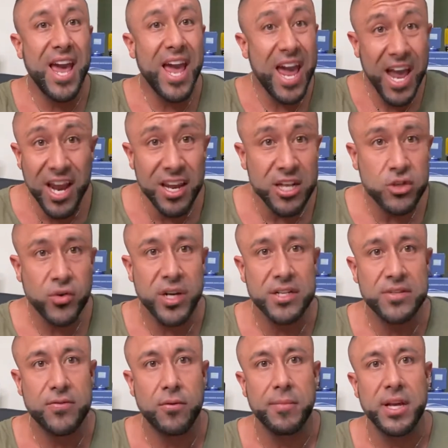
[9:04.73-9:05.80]
any
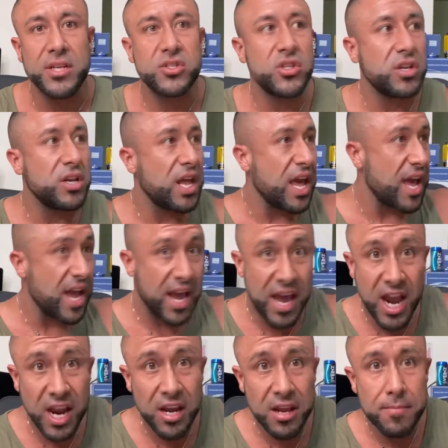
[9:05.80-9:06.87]
transformation,
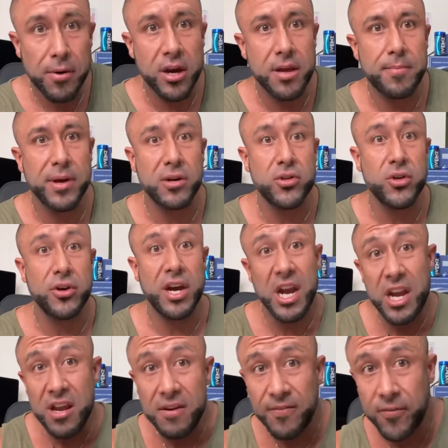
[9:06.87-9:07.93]
any bodybuilder,
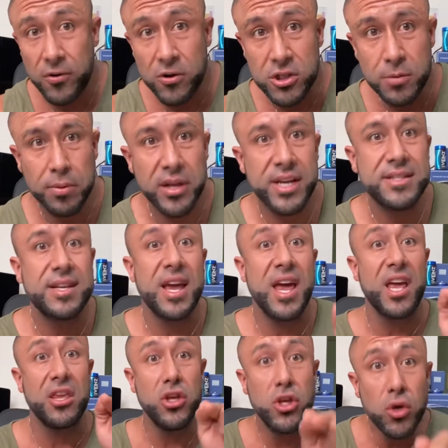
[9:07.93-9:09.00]
any first place,
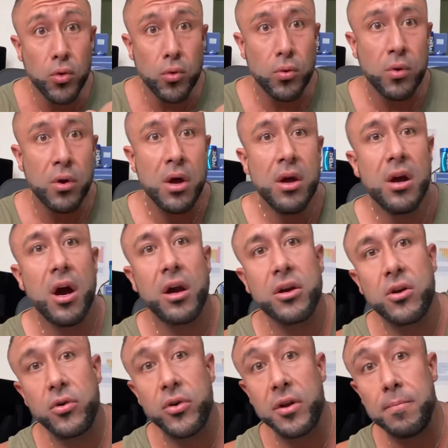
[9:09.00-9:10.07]
and you are
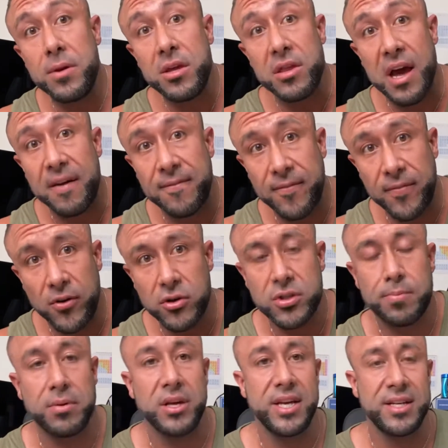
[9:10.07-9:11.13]
going to be that first
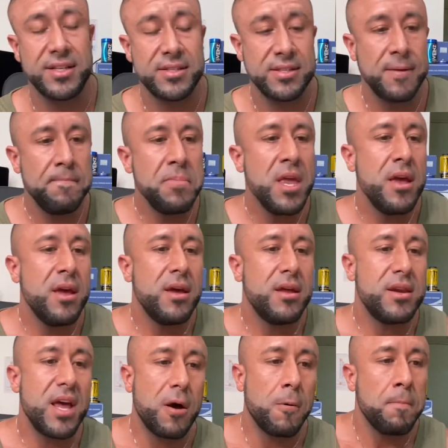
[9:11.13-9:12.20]
place.
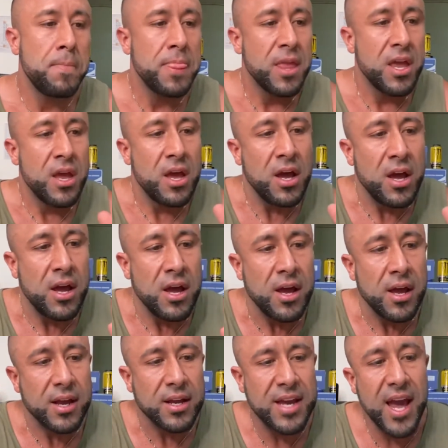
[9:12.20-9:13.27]
Now,
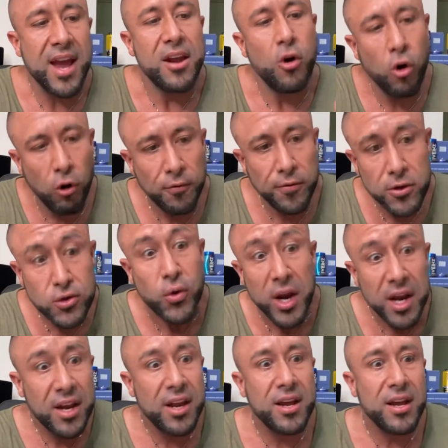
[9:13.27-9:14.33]
can
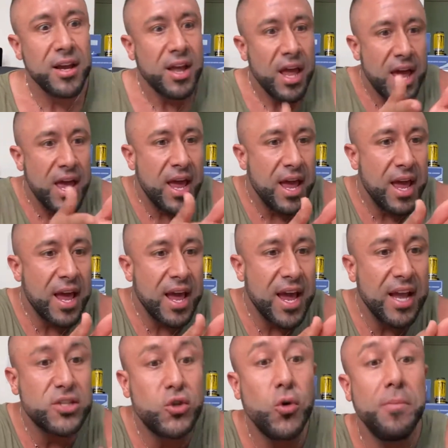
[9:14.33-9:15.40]
overtraining
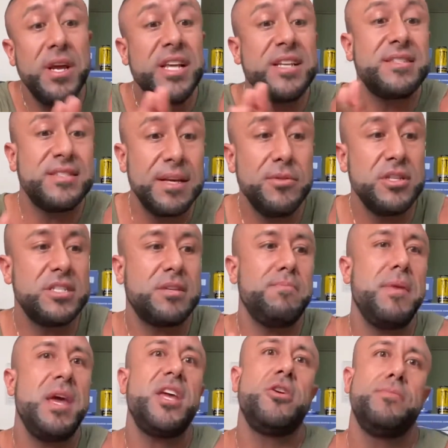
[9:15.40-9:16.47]
and too many stimulants
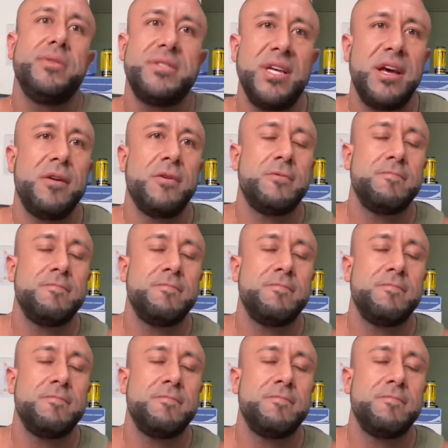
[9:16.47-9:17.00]
make you plateau?